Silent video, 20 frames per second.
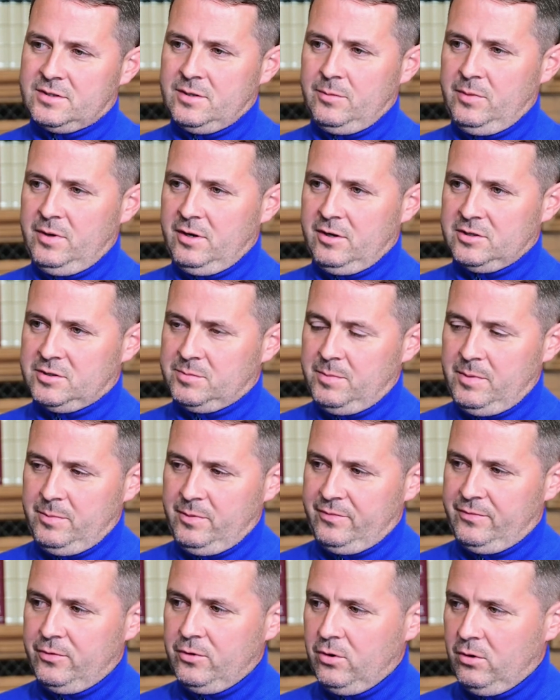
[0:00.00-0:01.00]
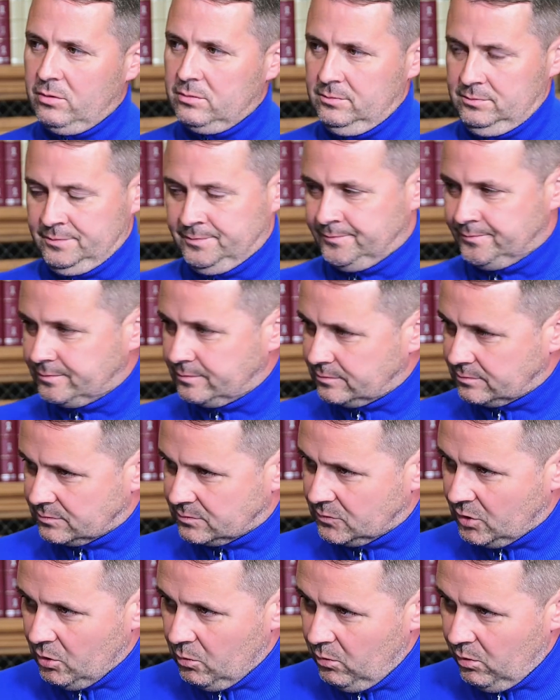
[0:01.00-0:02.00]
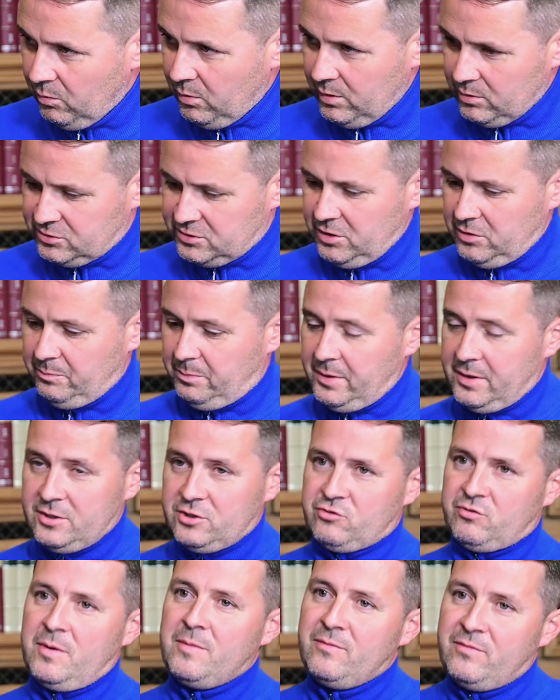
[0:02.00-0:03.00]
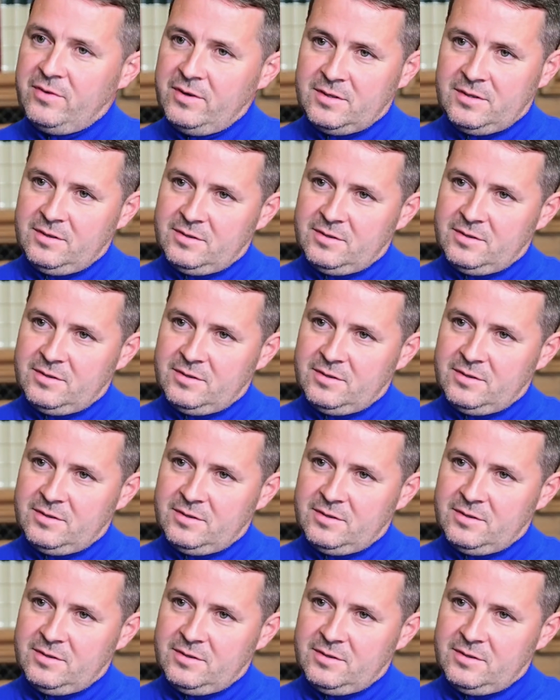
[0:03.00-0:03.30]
Someone asked me before what Wealdstone's biggest strength is,